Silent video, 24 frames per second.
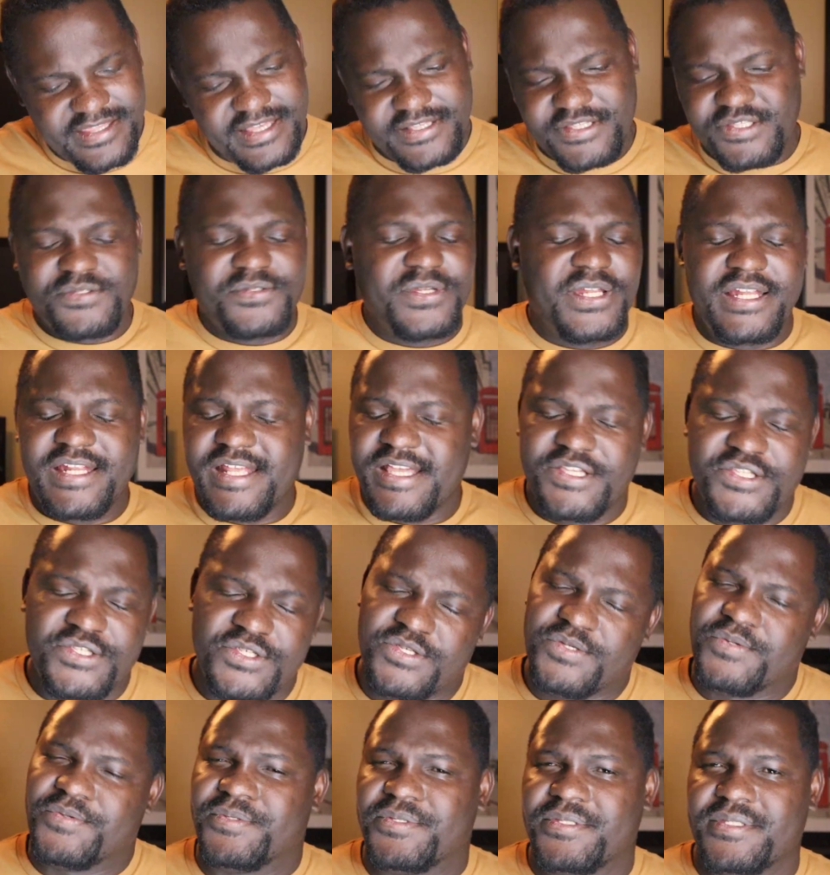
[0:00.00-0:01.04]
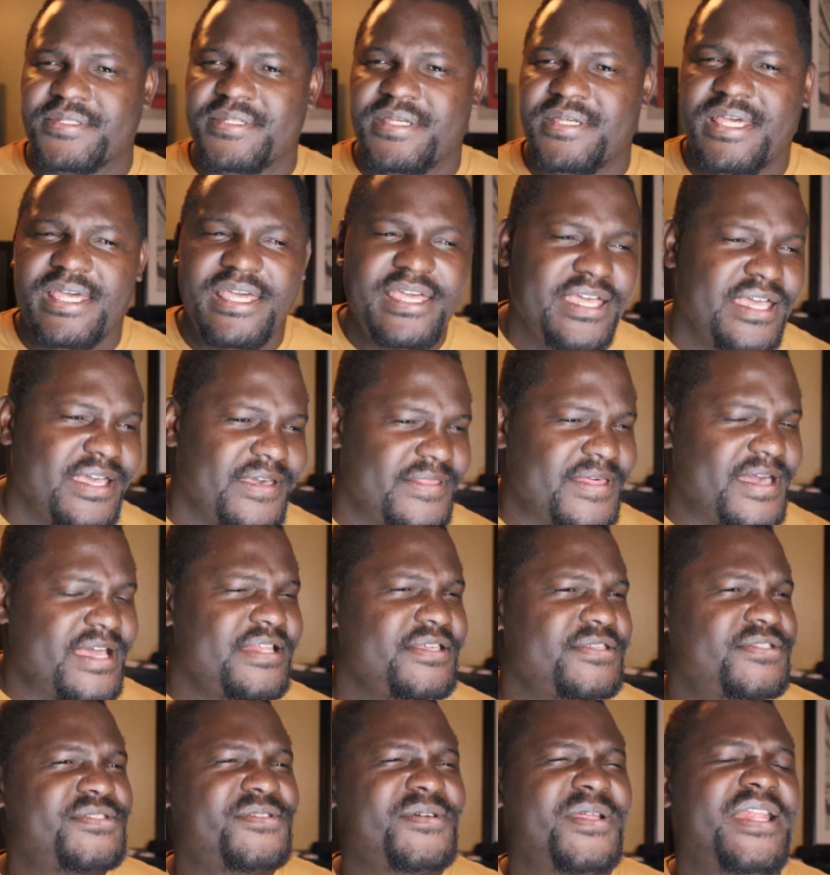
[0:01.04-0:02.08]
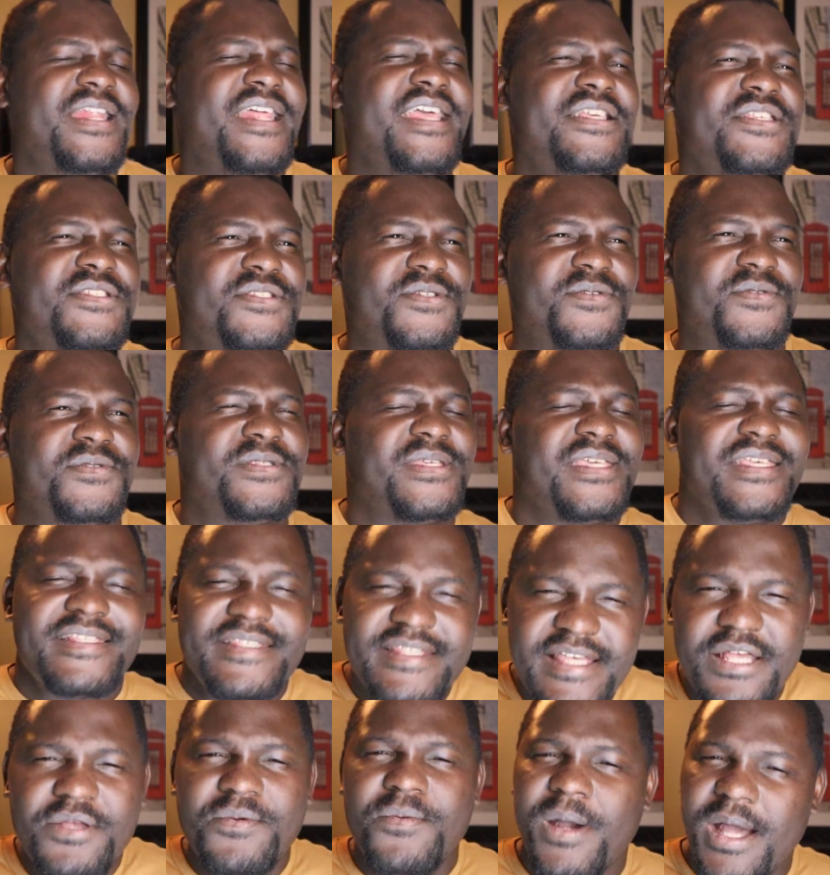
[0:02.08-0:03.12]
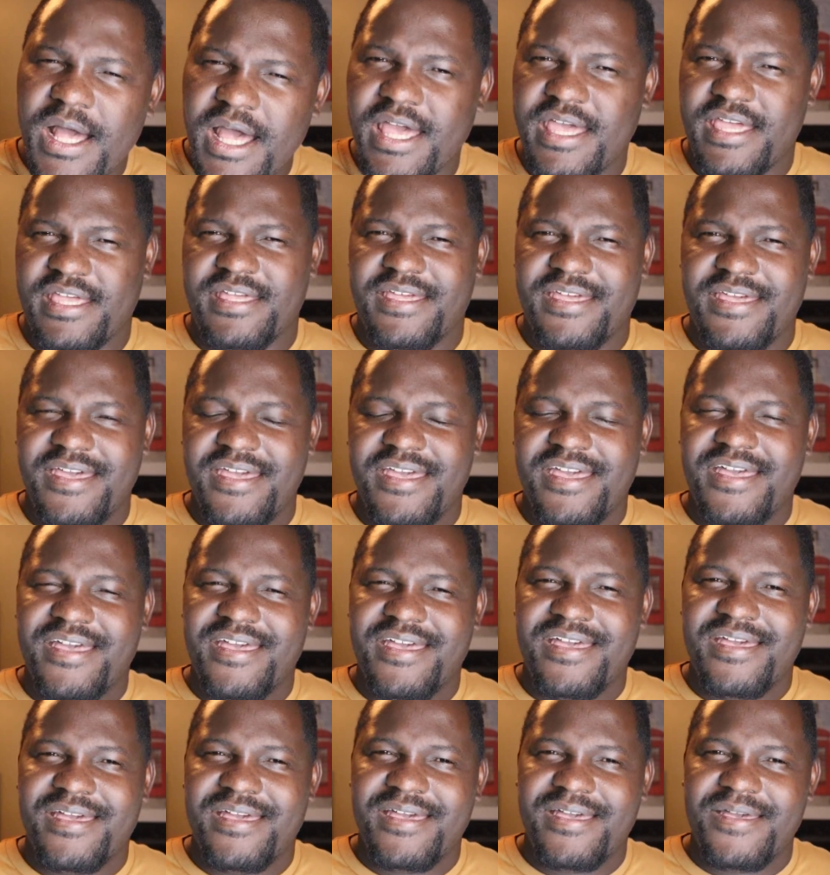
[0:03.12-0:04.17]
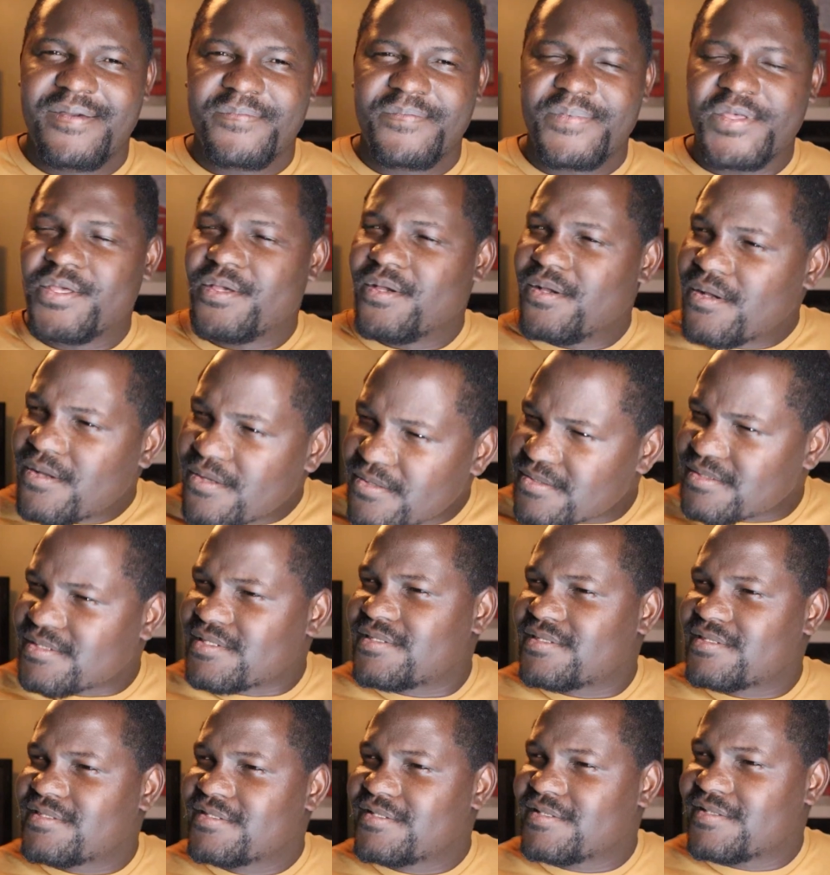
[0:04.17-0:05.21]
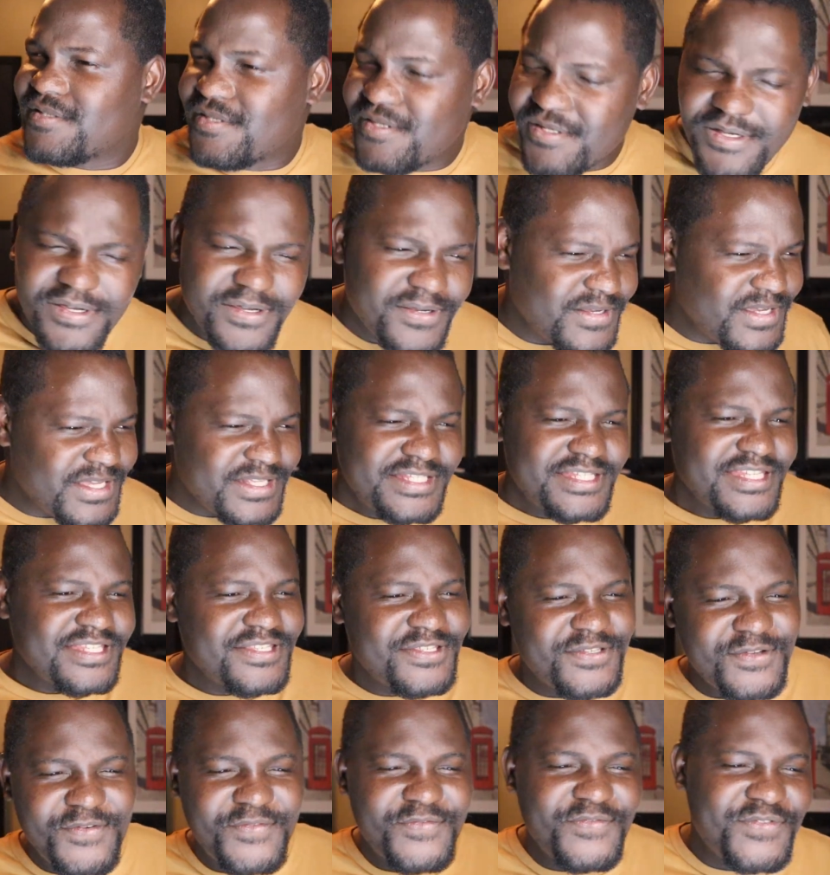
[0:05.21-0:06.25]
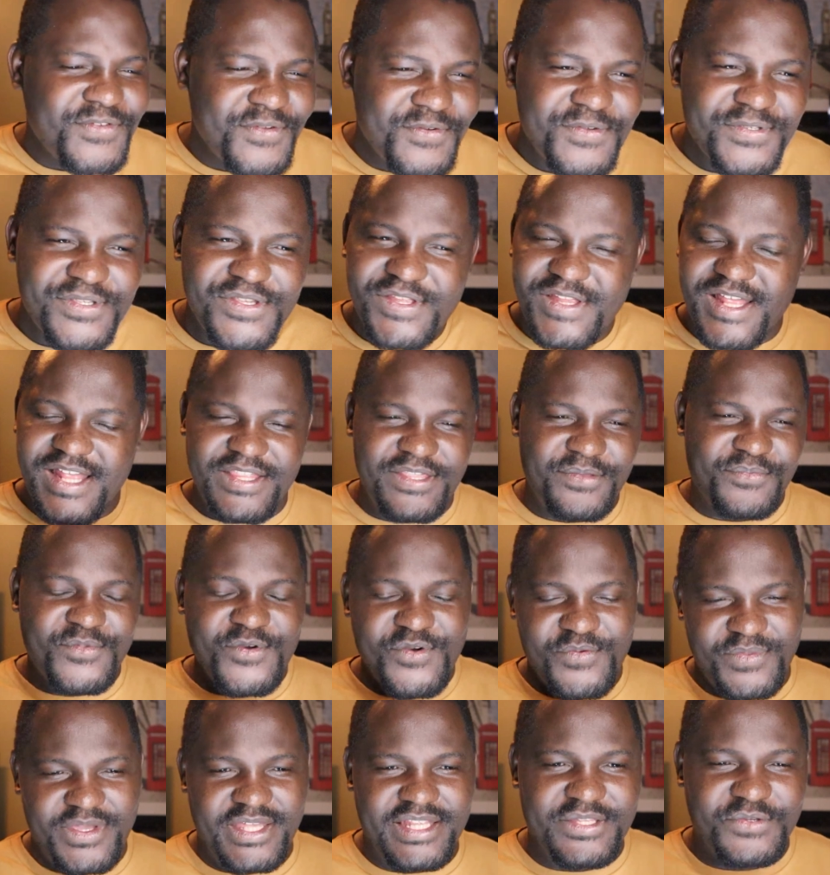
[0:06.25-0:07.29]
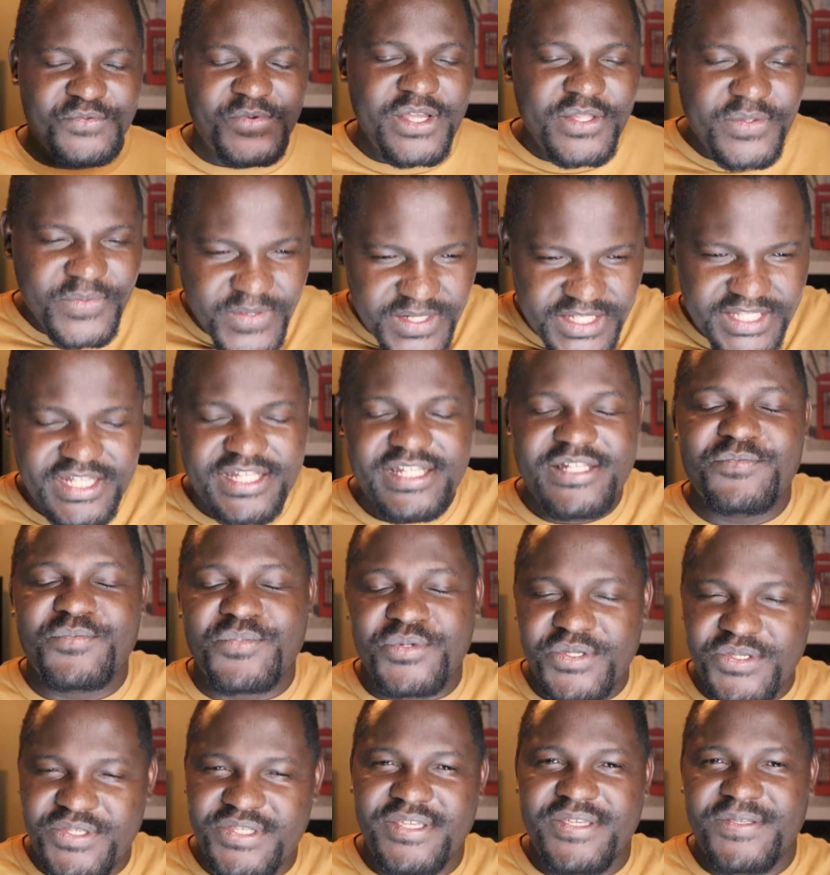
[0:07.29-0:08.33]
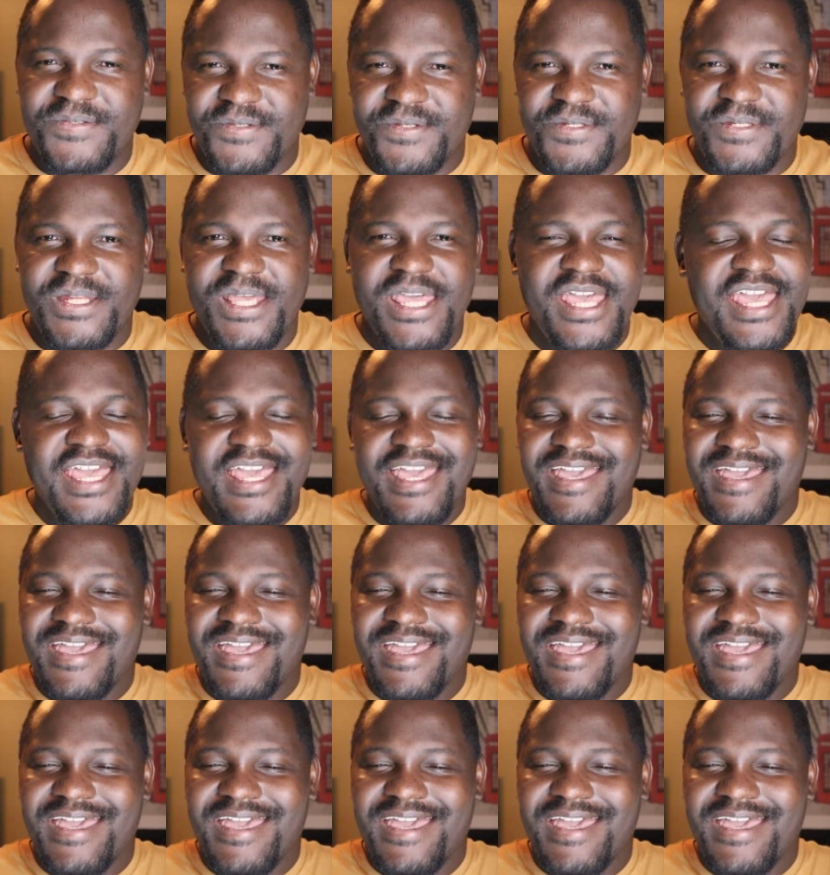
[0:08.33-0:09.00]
That's not an excuse. That is not an excuse. Is that why? Because, you know, it's just confusing at the moment. What we did in preseason,